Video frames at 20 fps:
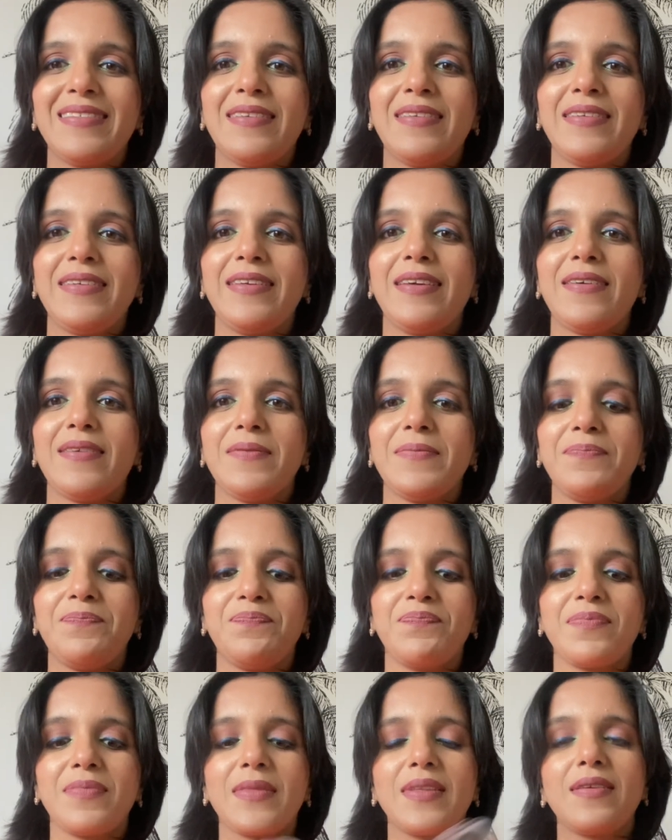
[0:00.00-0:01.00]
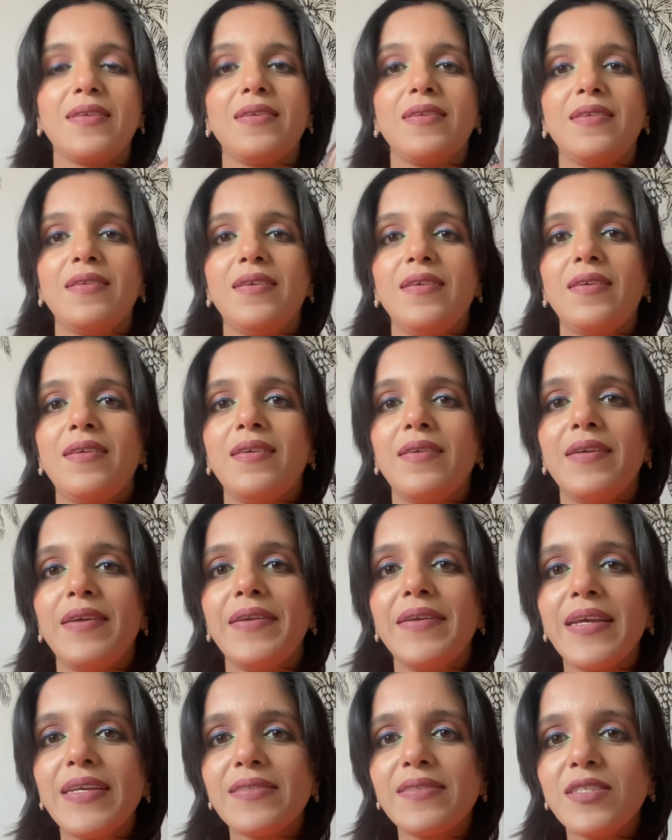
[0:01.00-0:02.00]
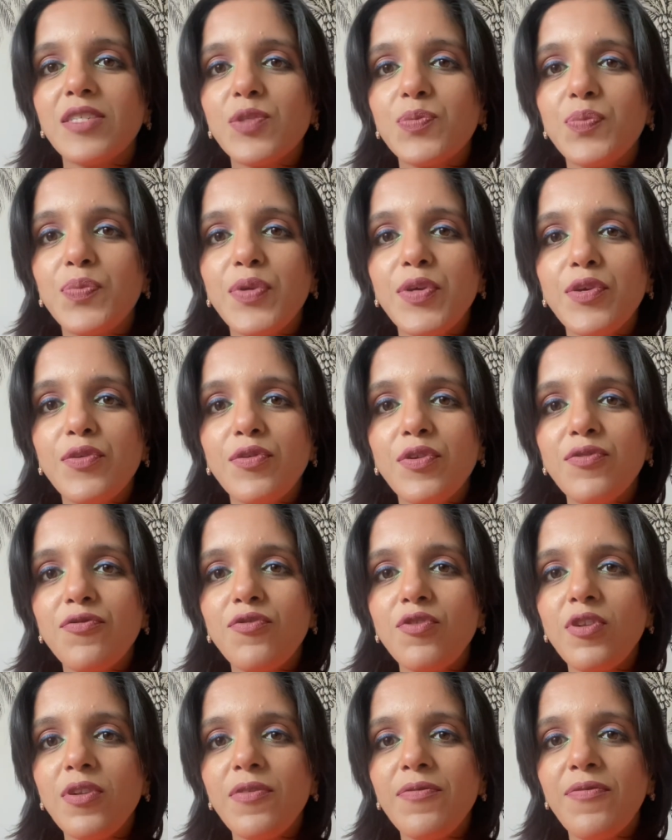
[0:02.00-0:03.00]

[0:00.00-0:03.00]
Yeah, it has this beautiful